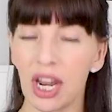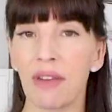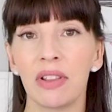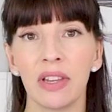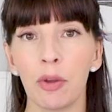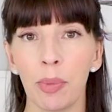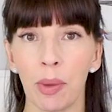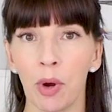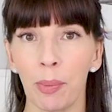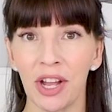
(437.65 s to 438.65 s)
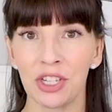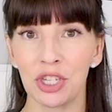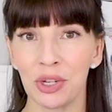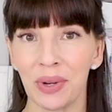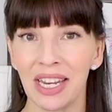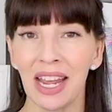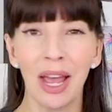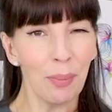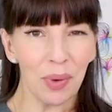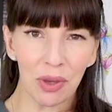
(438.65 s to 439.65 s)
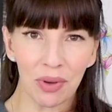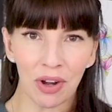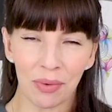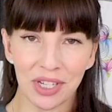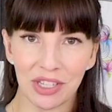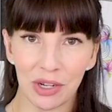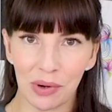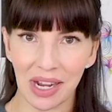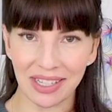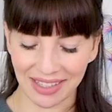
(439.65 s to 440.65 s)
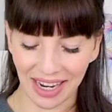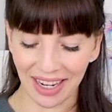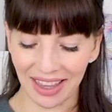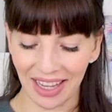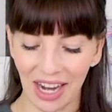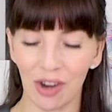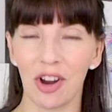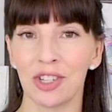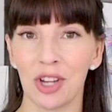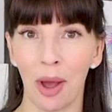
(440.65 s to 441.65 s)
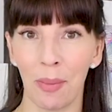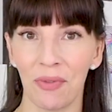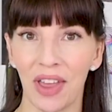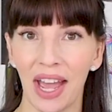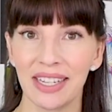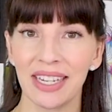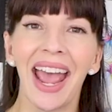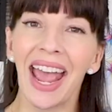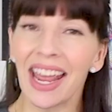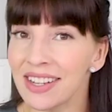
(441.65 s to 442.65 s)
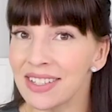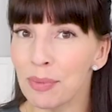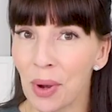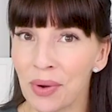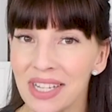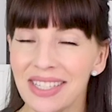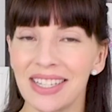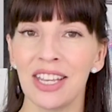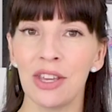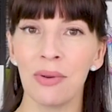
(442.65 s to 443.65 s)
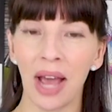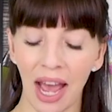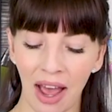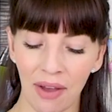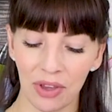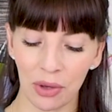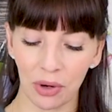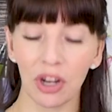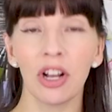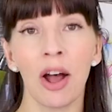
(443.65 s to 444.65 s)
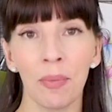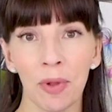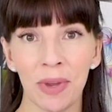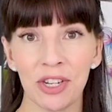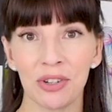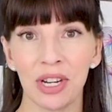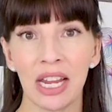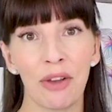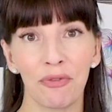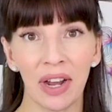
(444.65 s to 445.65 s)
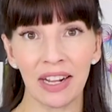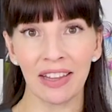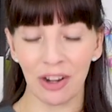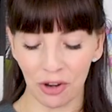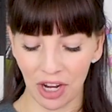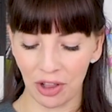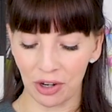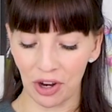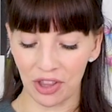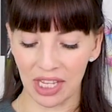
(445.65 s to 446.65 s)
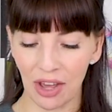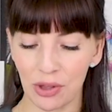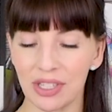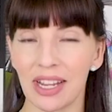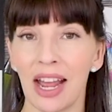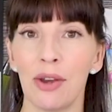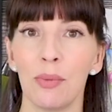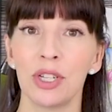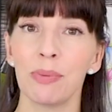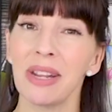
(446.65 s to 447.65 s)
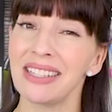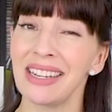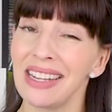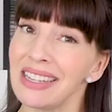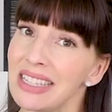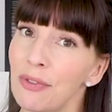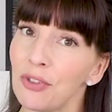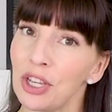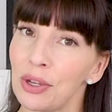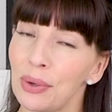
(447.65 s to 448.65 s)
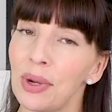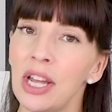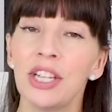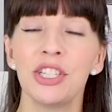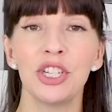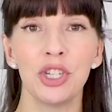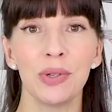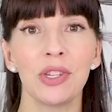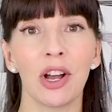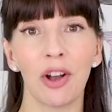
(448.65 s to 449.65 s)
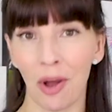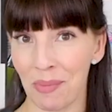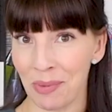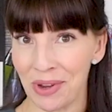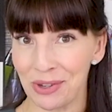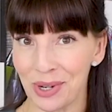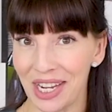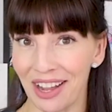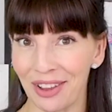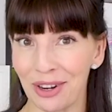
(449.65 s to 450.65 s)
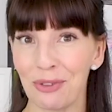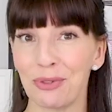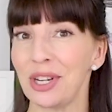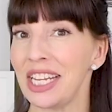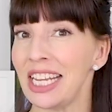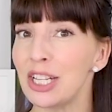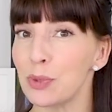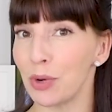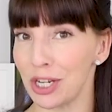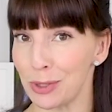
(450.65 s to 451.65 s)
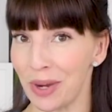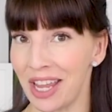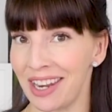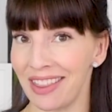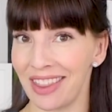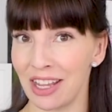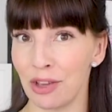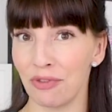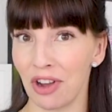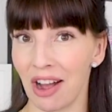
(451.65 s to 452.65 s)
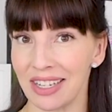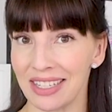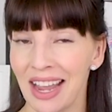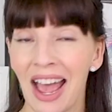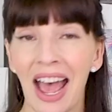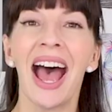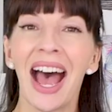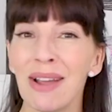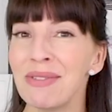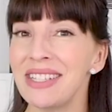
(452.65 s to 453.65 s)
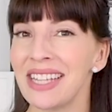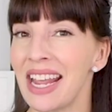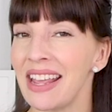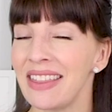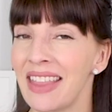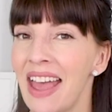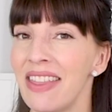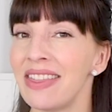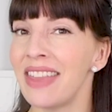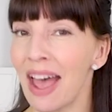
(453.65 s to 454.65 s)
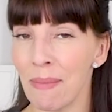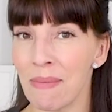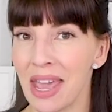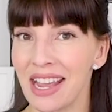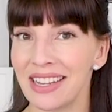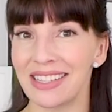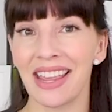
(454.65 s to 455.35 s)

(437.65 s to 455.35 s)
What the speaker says: have a little bit more punch to it, but you can always do a second layer on top of that. And as a bonus, you have your complementary fine liner color on the other side, which makes it easy for you to choose a complementary color for each brush pen that you've got. I would say that makes